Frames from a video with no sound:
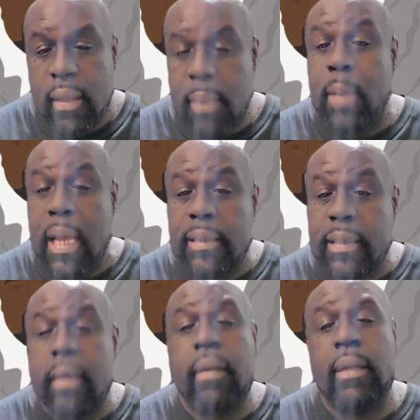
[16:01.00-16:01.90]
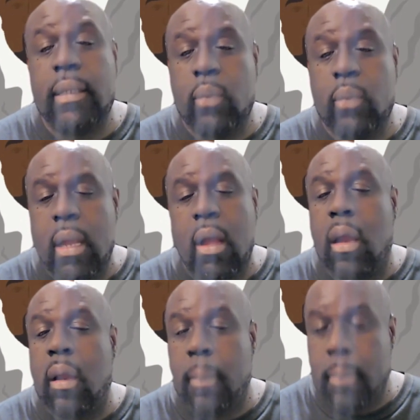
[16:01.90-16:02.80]
Monetarily, we
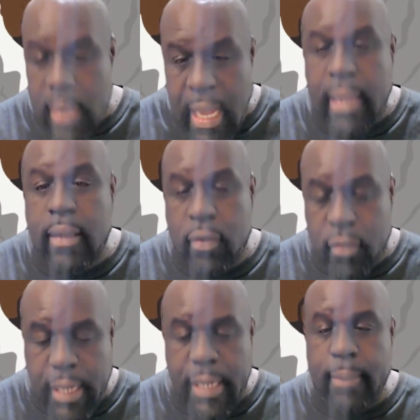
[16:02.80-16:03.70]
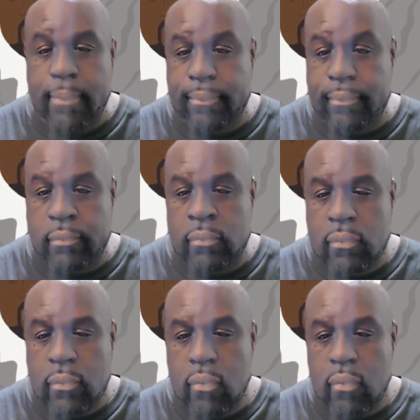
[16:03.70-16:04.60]
are not great.
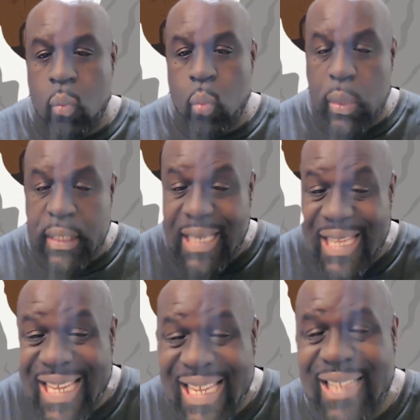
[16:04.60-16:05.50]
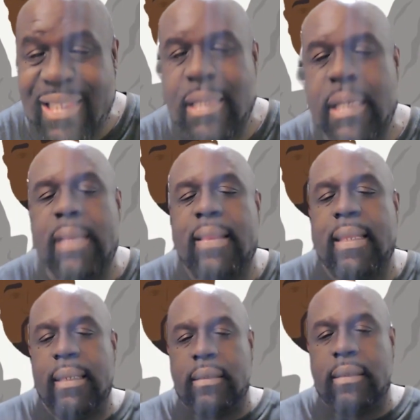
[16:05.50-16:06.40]
We need to get
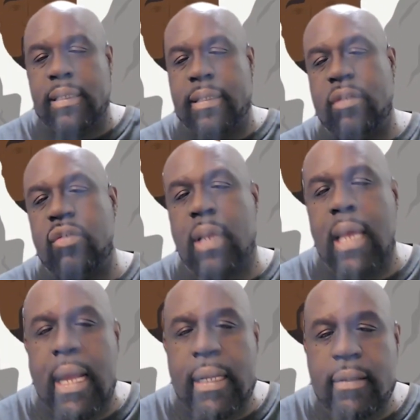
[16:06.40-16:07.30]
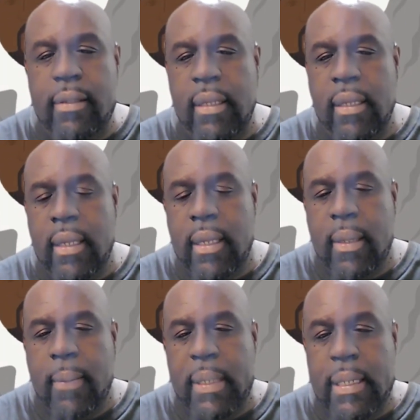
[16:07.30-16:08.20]
things decentralized
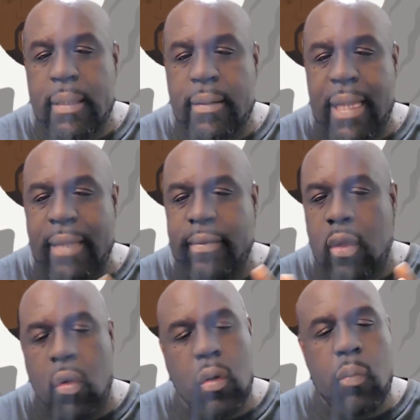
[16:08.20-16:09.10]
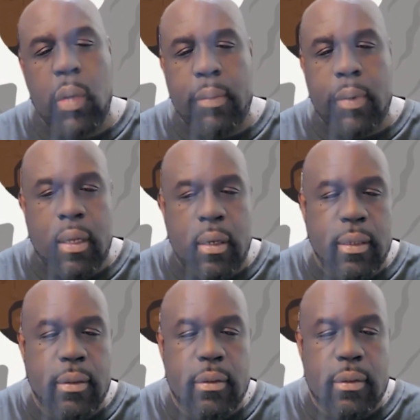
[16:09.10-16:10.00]
because that's the only way we're going
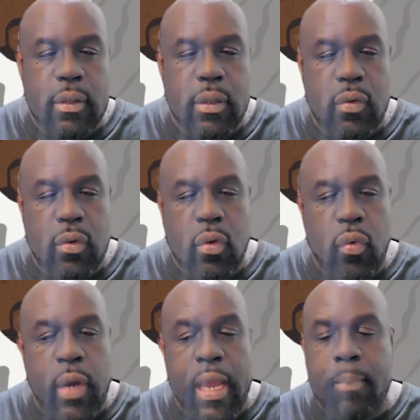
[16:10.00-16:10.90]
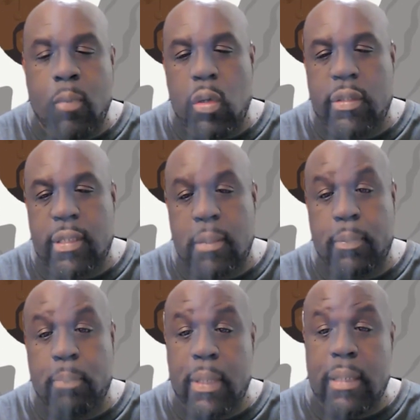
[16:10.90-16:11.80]
to create more
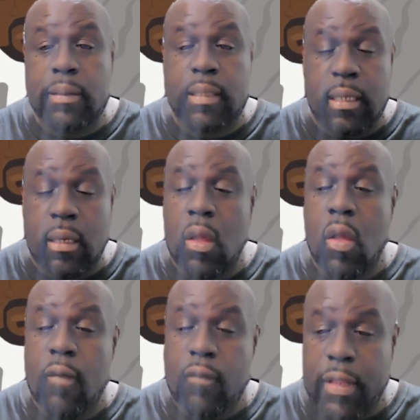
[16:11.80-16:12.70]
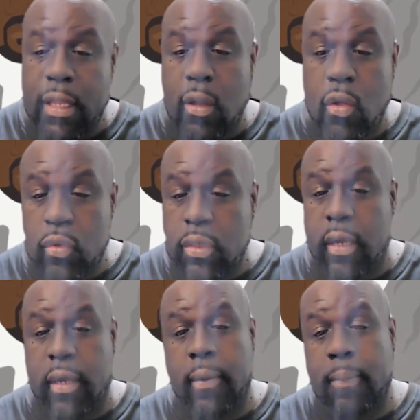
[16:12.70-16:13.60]
stability for the long term.